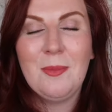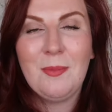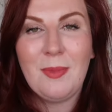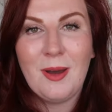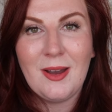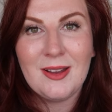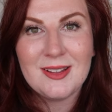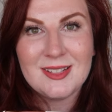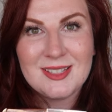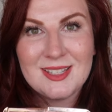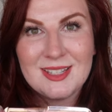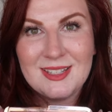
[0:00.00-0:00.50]

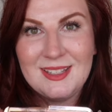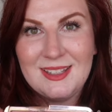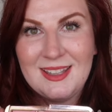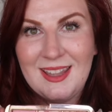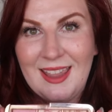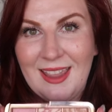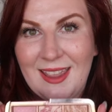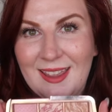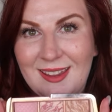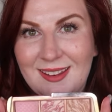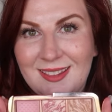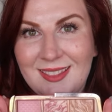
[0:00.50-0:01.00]
But
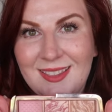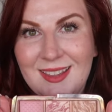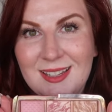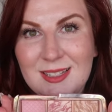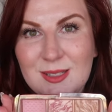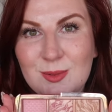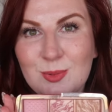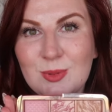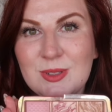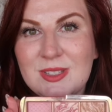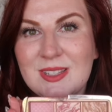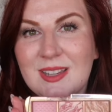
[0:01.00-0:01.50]
yeah,
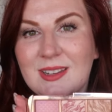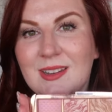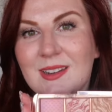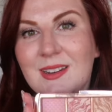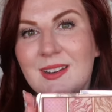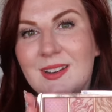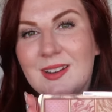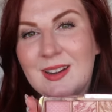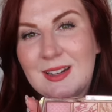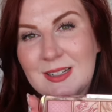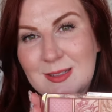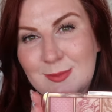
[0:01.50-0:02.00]
this was a
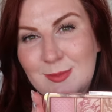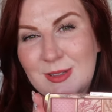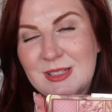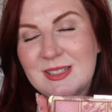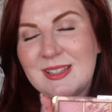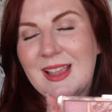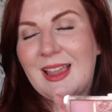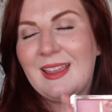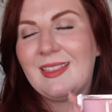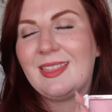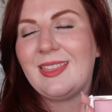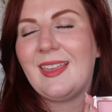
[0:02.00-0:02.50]

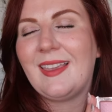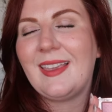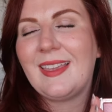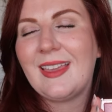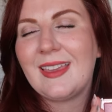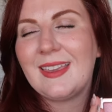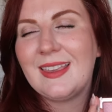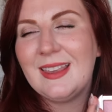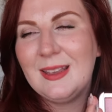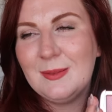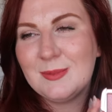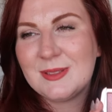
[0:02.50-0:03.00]
Christmas, I think
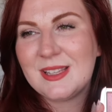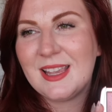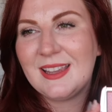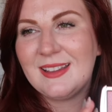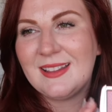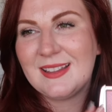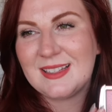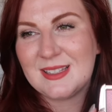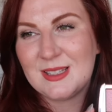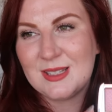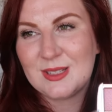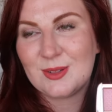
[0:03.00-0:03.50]
I keep
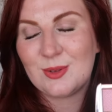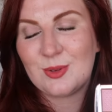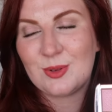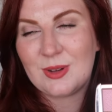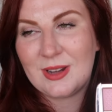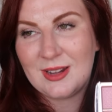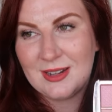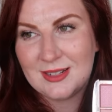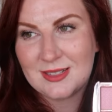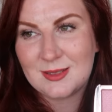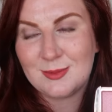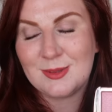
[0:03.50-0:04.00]
saying this is
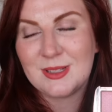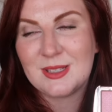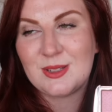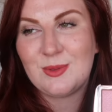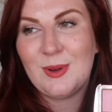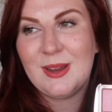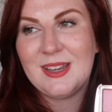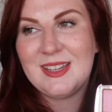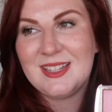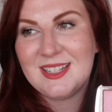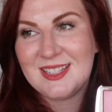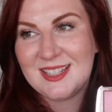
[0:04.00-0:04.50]
Christmas
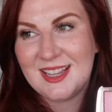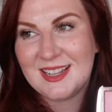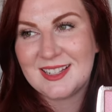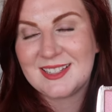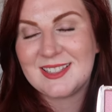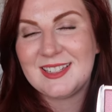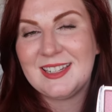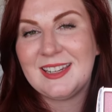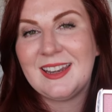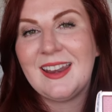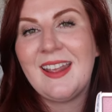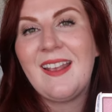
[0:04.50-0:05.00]

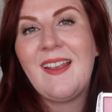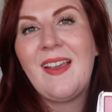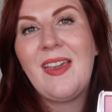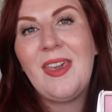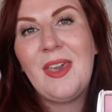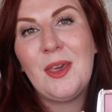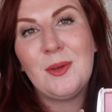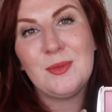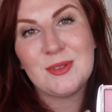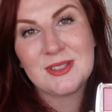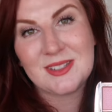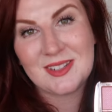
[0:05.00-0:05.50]
2016, it
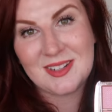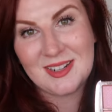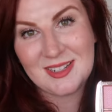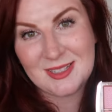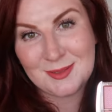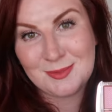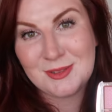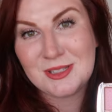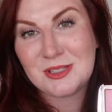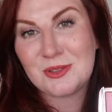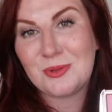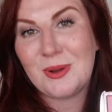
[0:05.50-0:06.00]
was
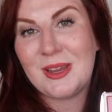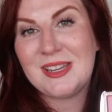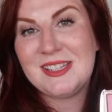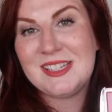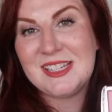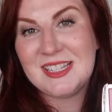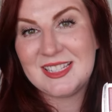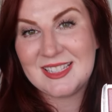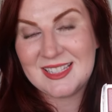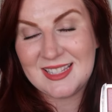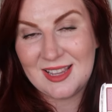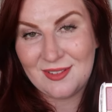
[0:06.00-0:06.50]
Christmas
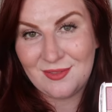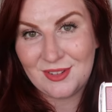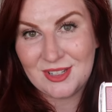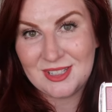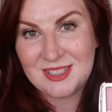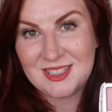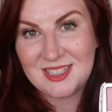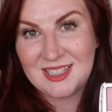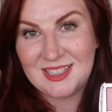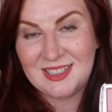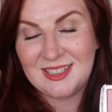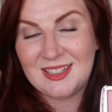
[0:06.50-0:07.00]

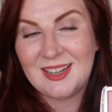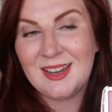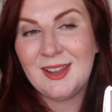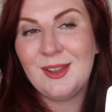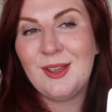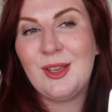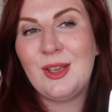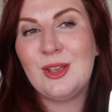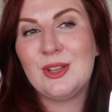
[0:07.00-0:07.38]
2017.